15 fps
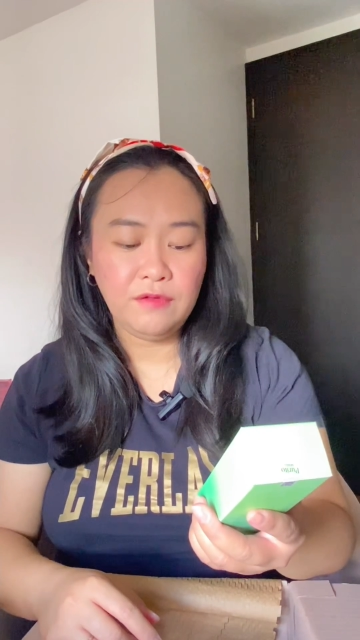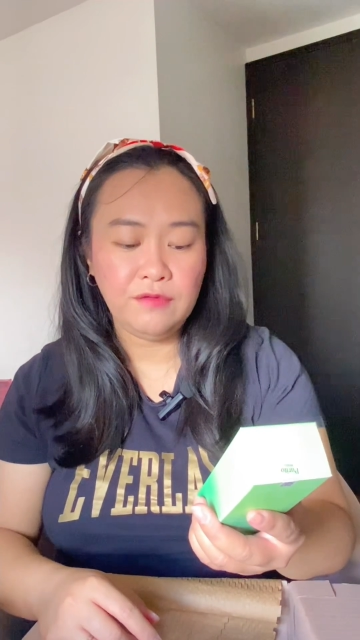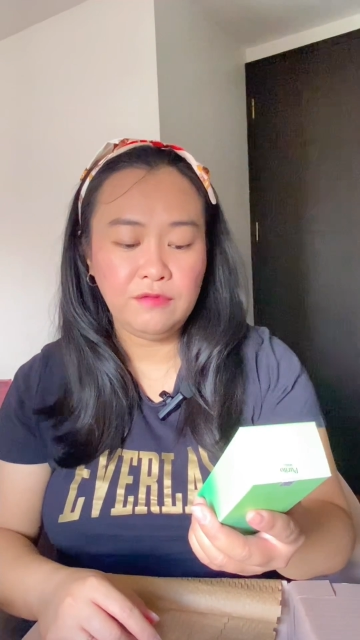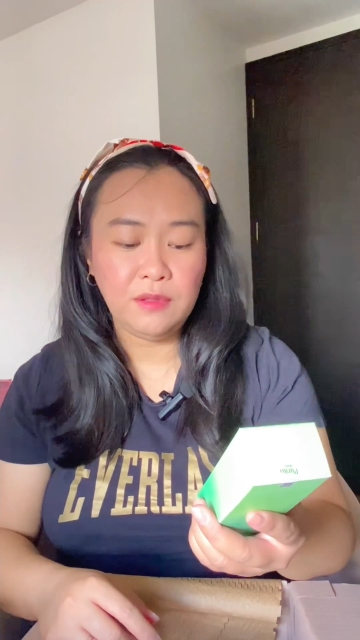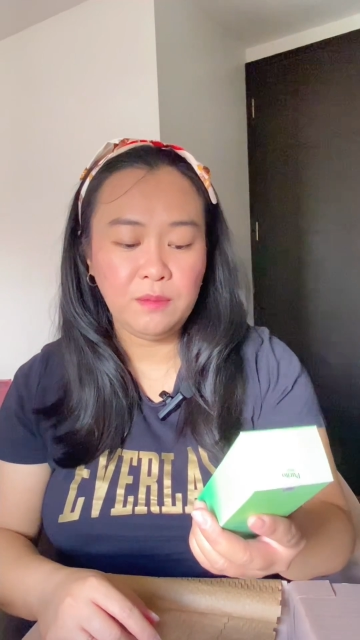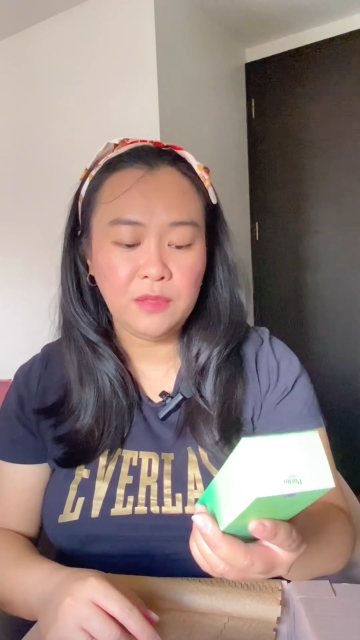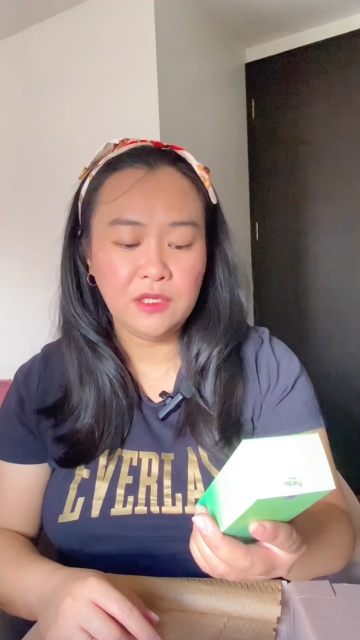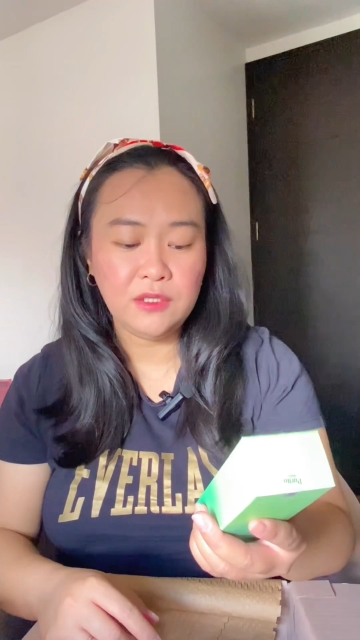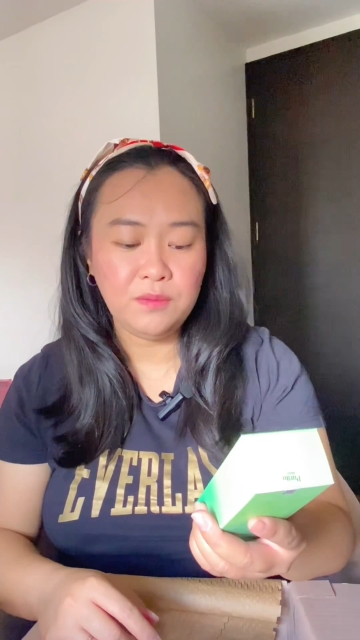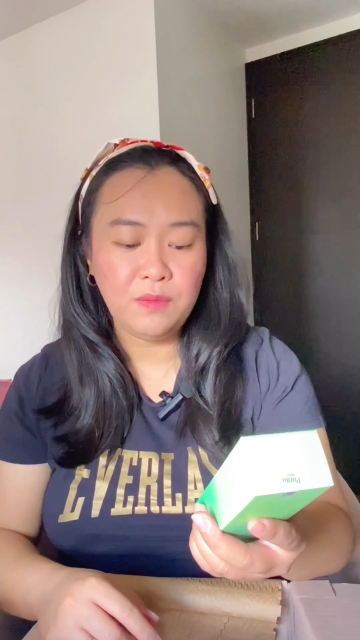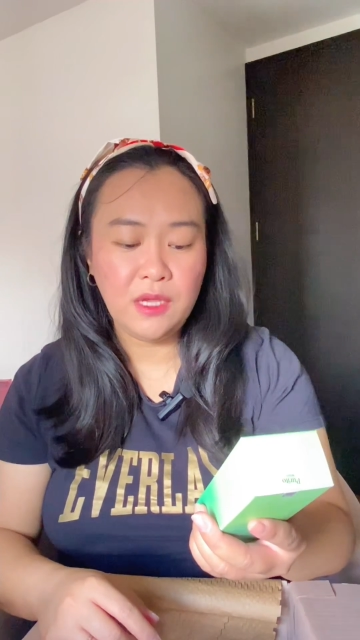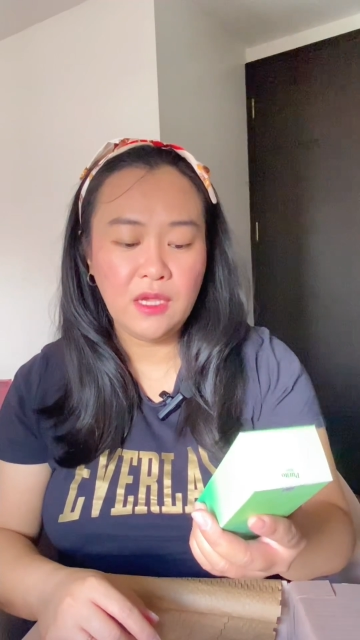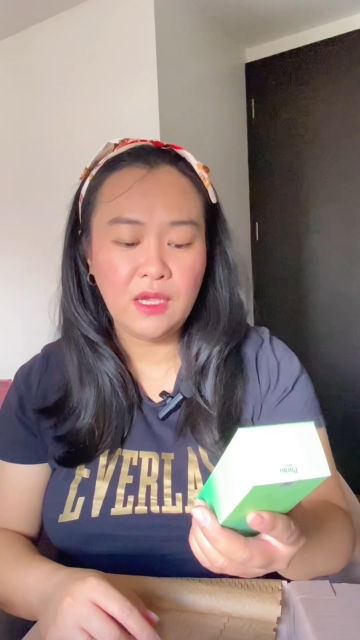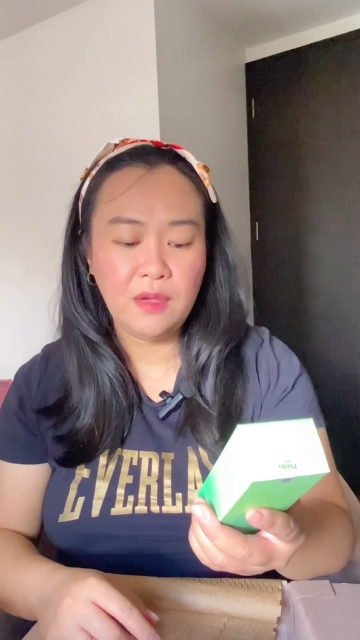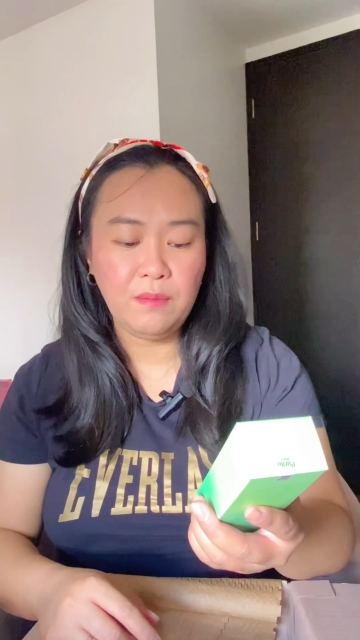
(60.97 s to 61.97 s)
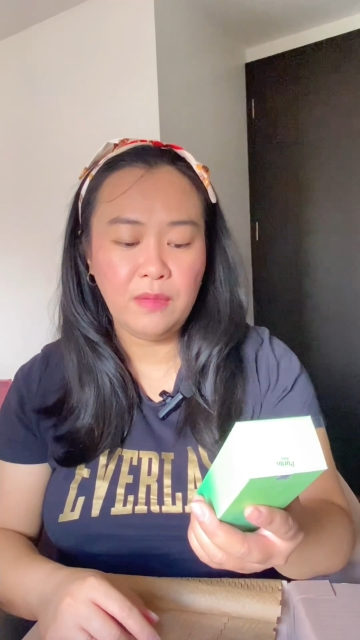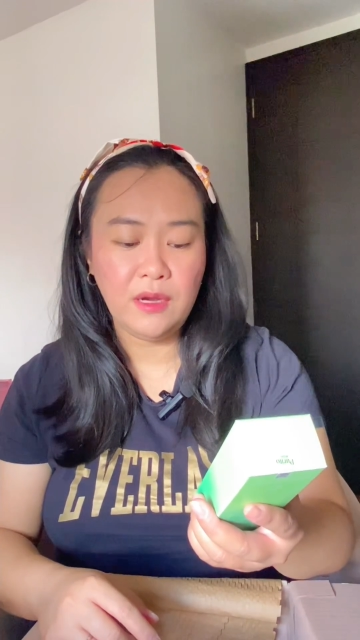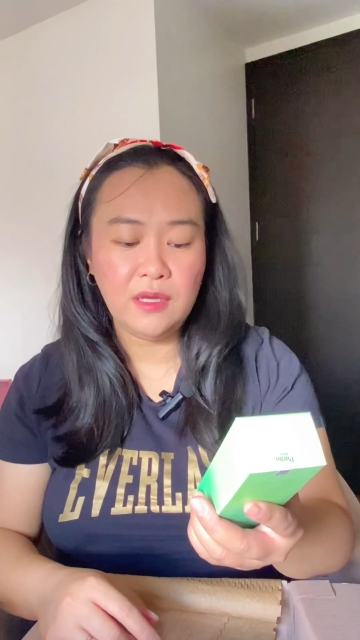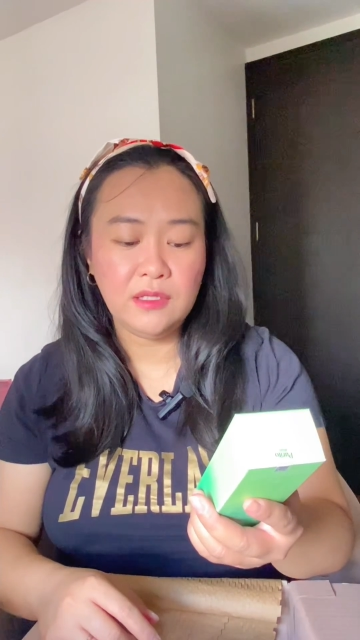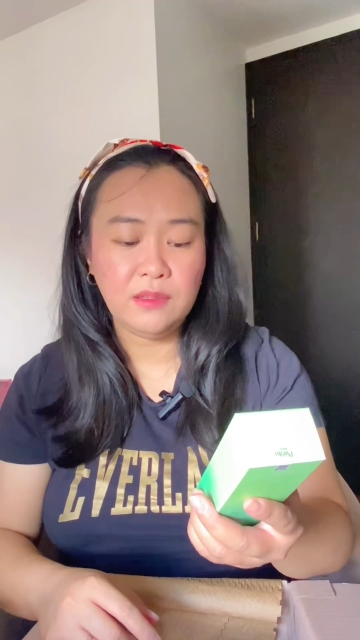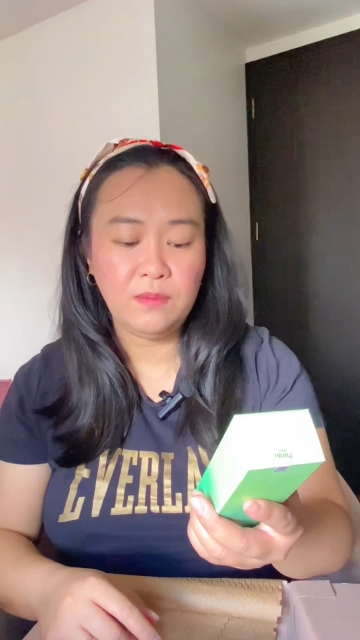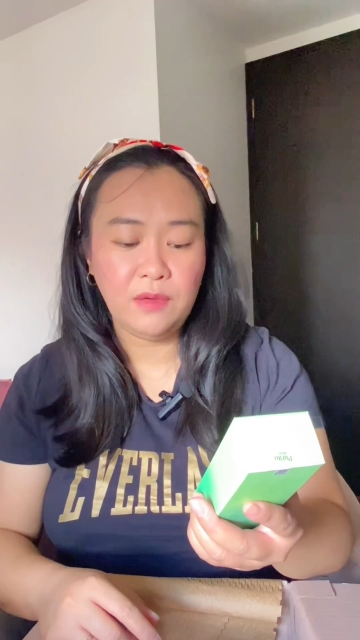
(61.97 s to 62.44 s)
50 plus
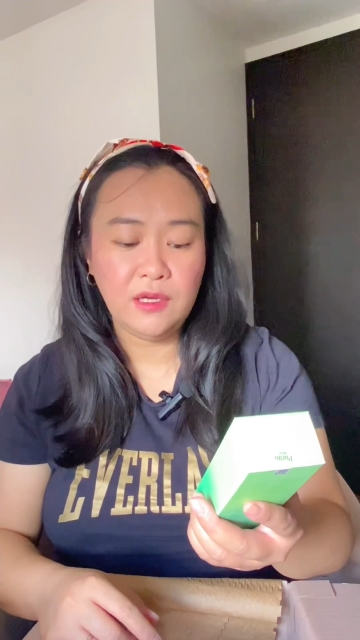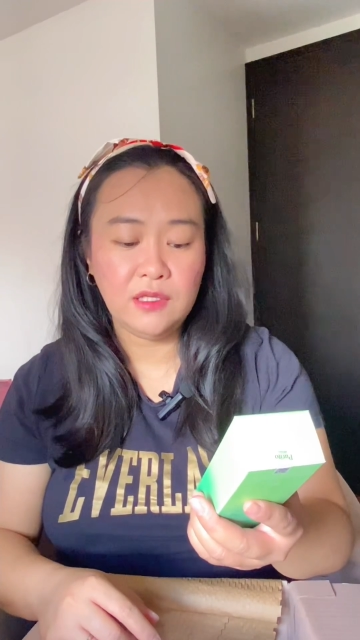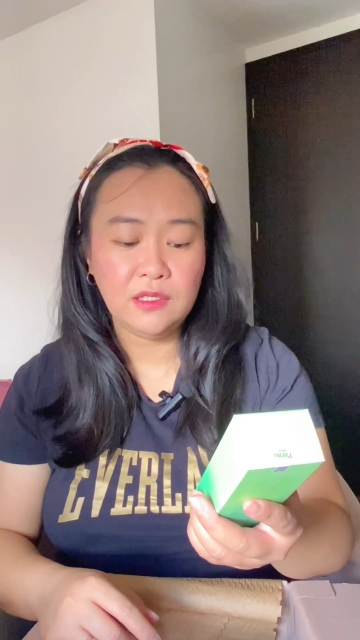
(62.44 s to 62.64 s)
PA+++++.